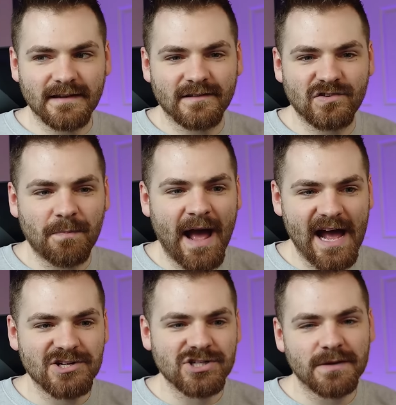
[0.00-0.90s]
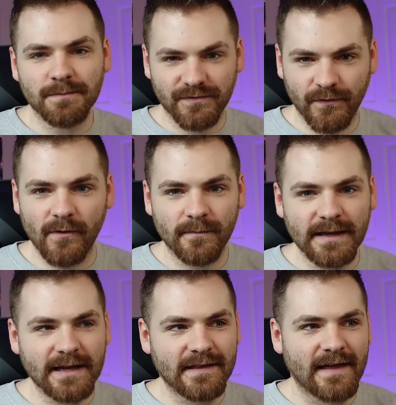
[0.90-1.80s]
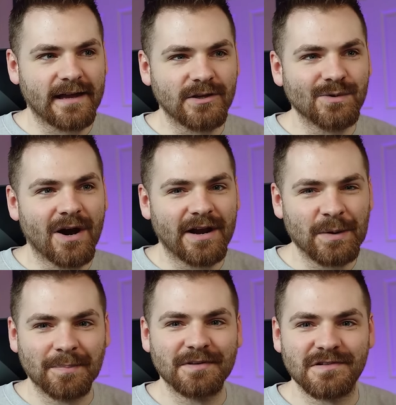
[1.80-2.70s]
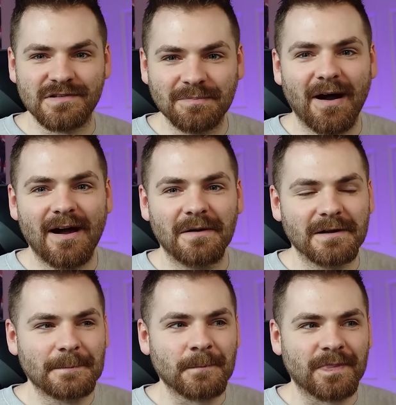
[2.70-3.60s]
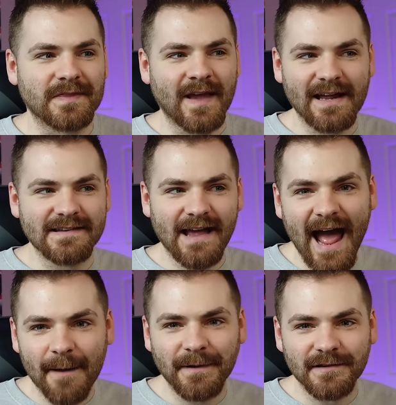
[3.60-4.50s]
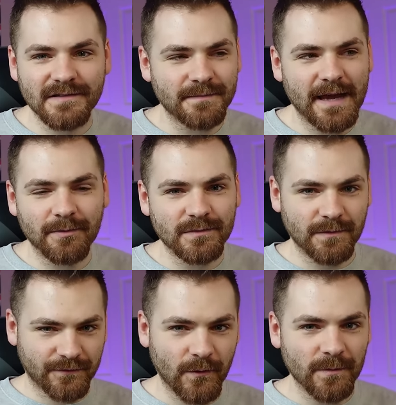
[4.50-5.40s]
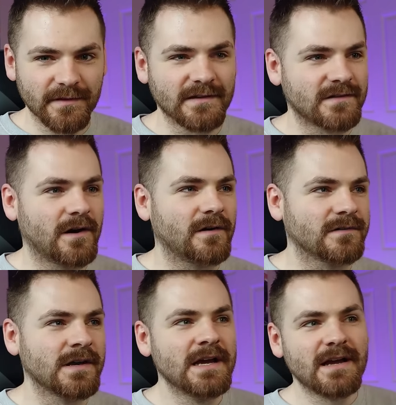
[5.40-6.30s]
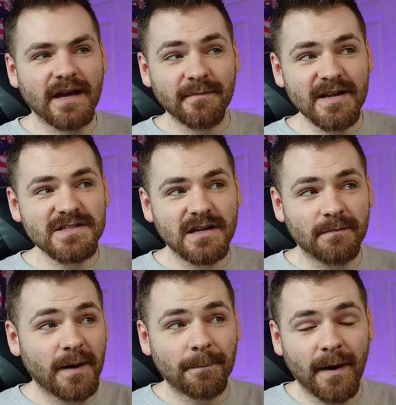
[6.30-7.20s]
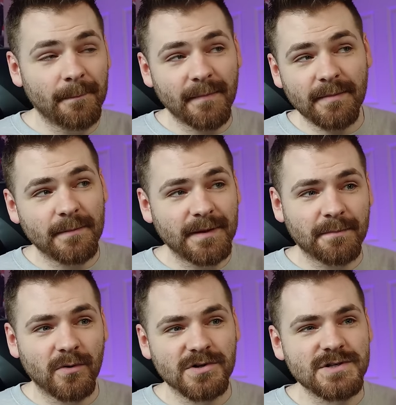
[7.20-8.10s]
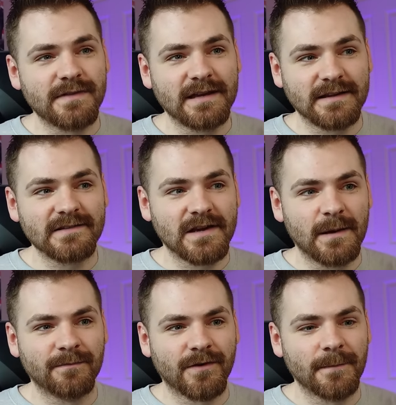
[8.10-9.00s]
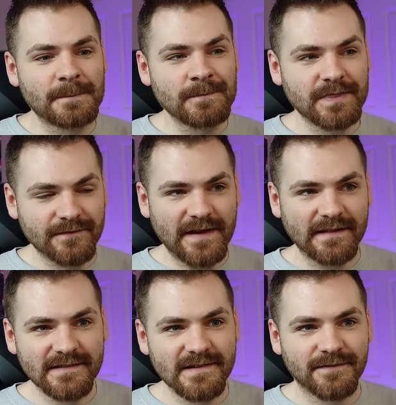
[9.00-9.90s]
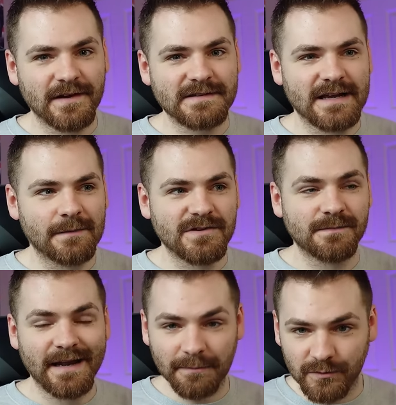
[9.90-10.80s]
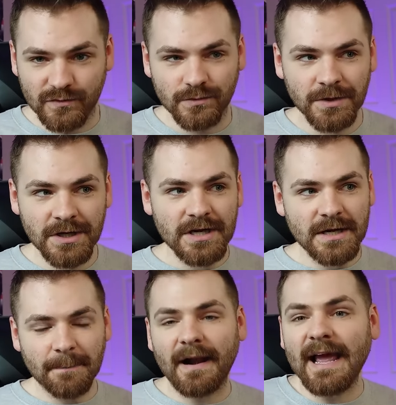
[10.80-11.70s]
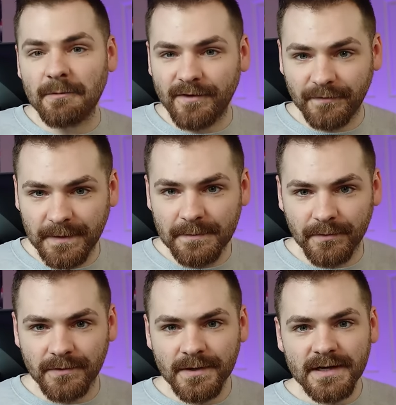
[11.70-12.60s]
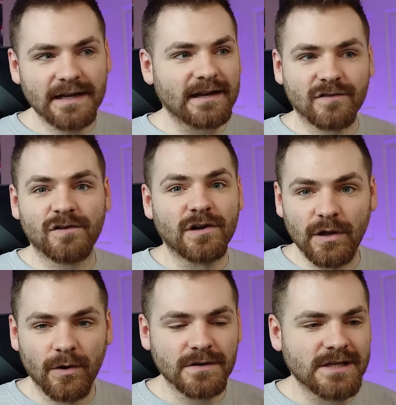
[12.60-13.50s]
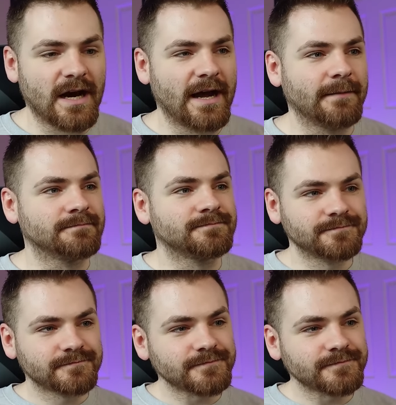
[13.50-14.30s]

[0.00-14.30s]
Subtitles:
There's like such a passion in performing it that you can't help but smile at Taylor's happiness to be able to perform these songs. I can imagine maybe a big portion of that does come from the fact that this is the first time she's been able to play with other people in like such a long time.